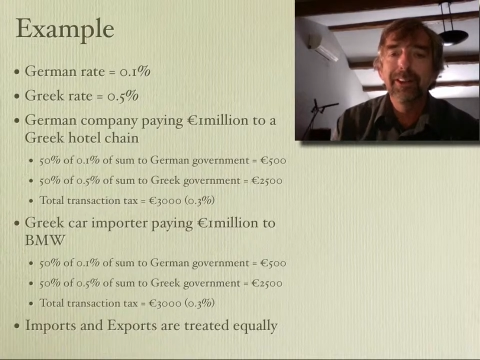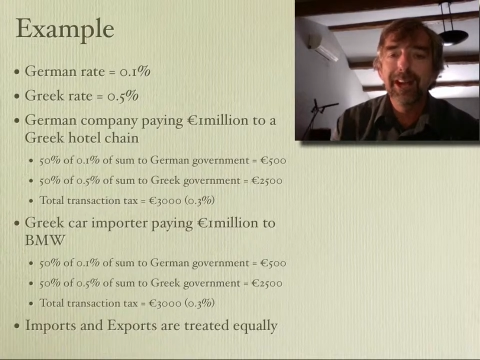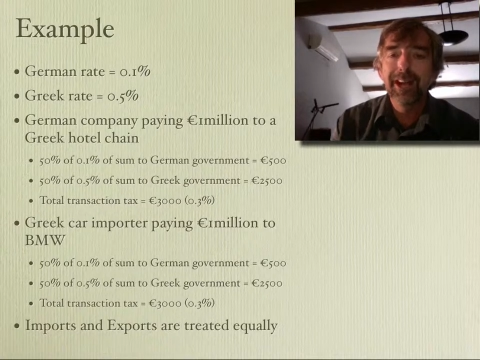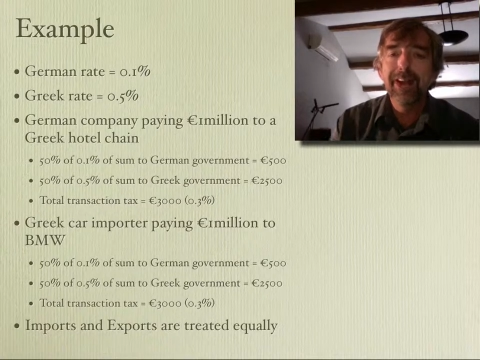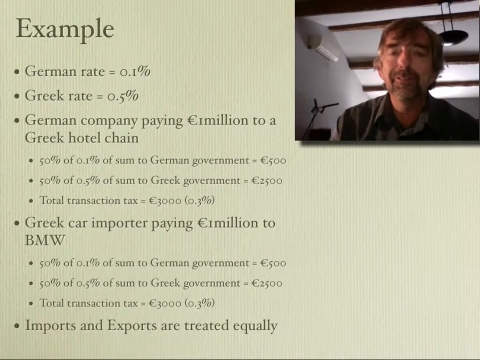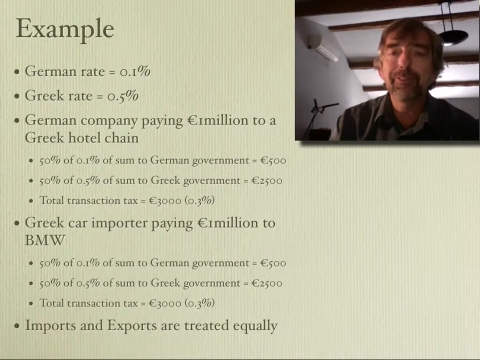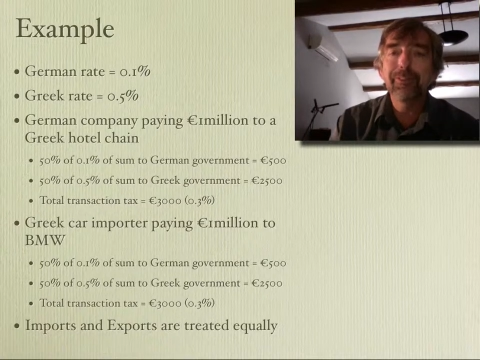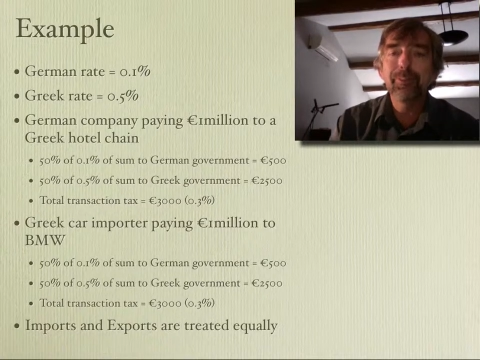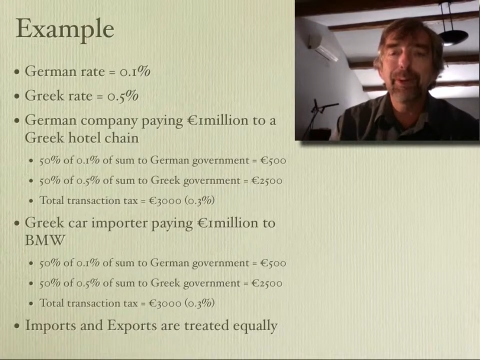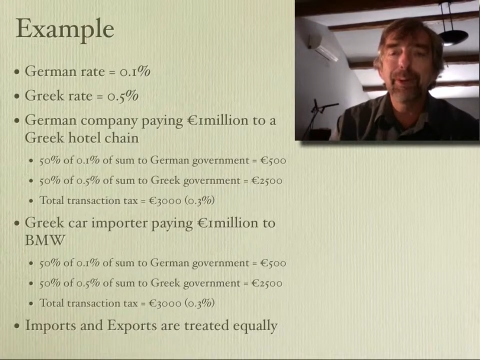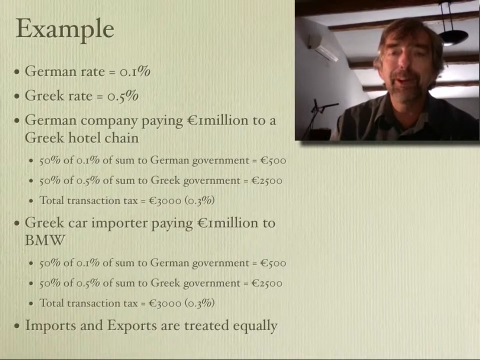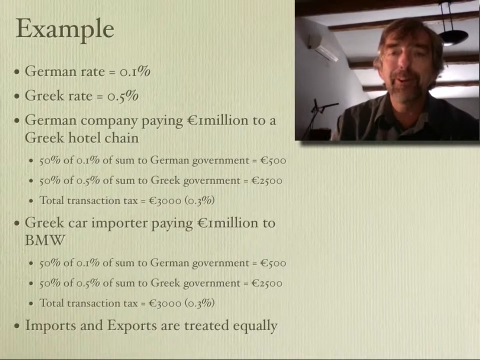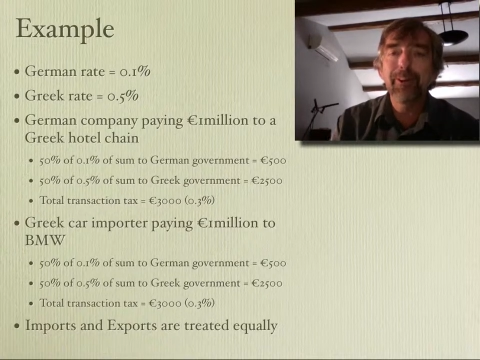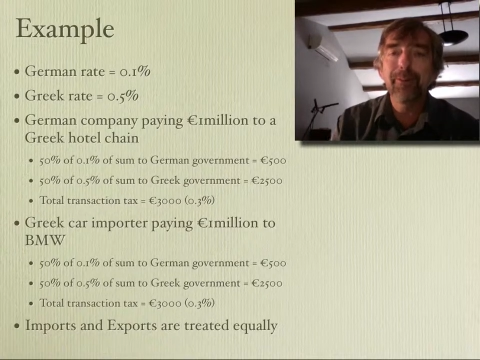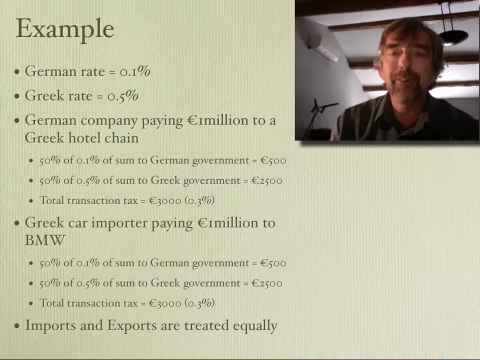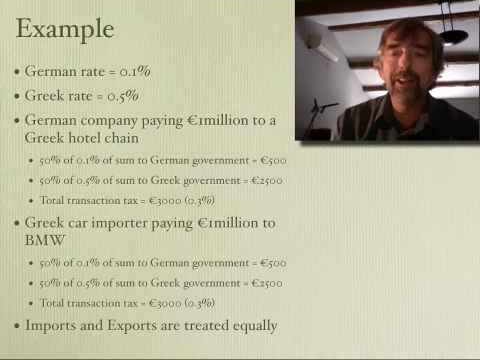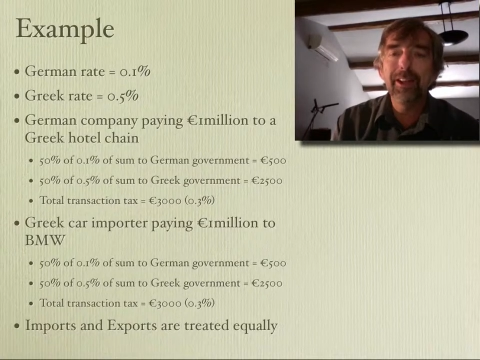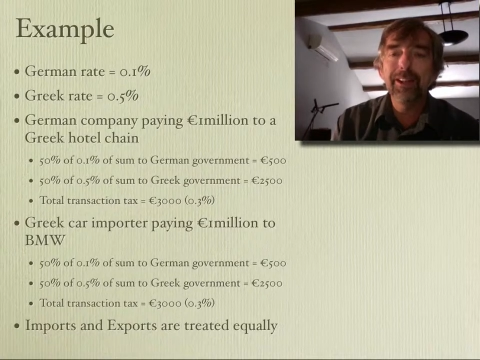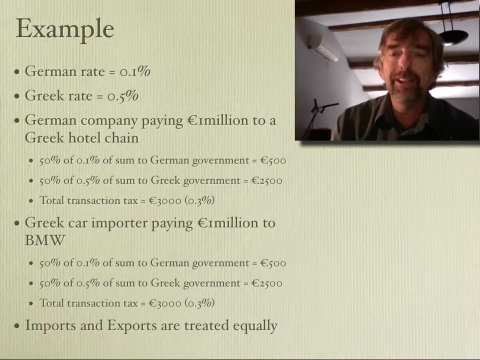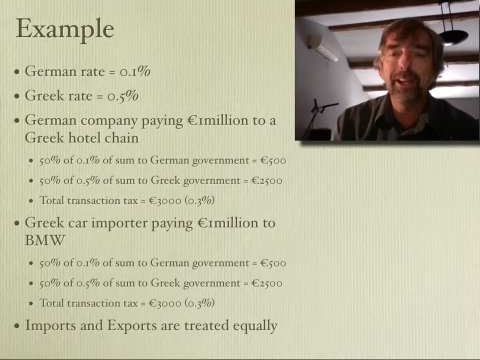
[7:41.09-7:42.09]
have to pay
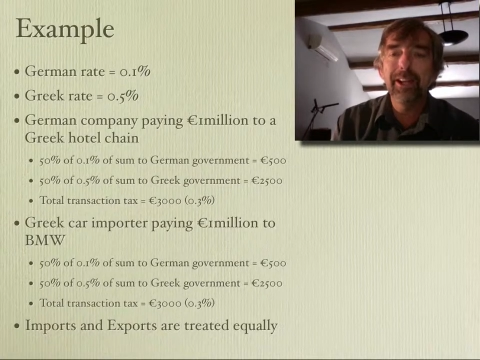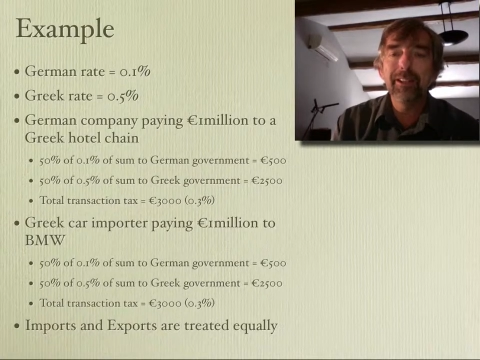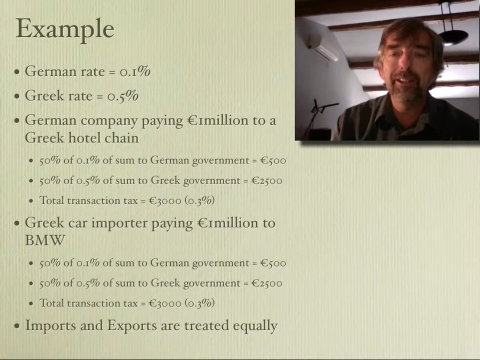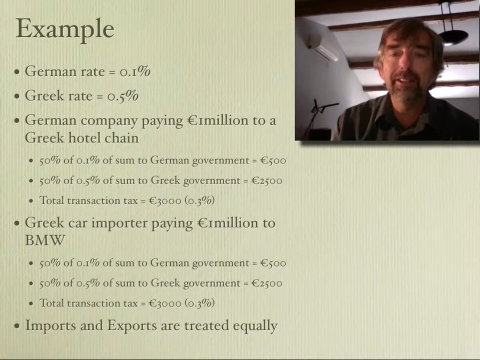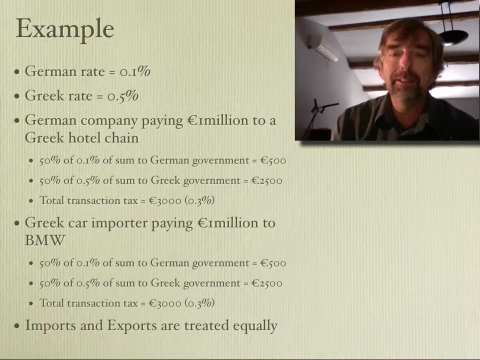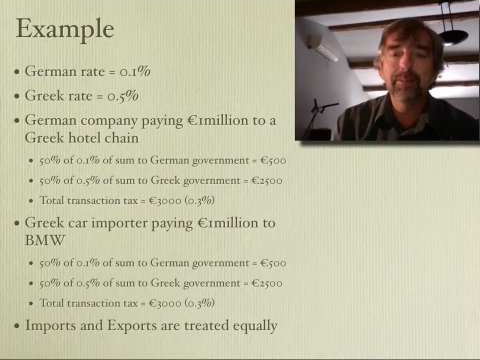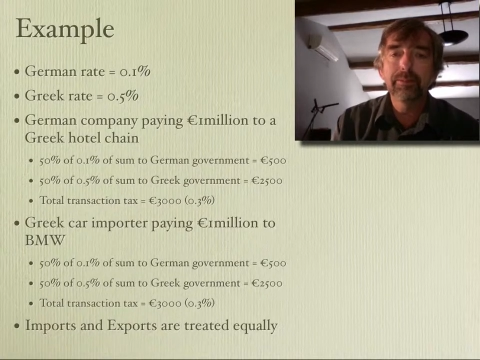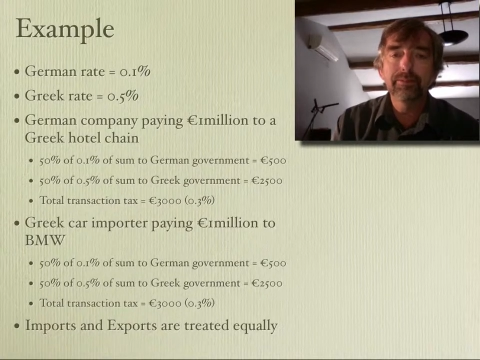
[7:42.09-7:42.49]
off their debts.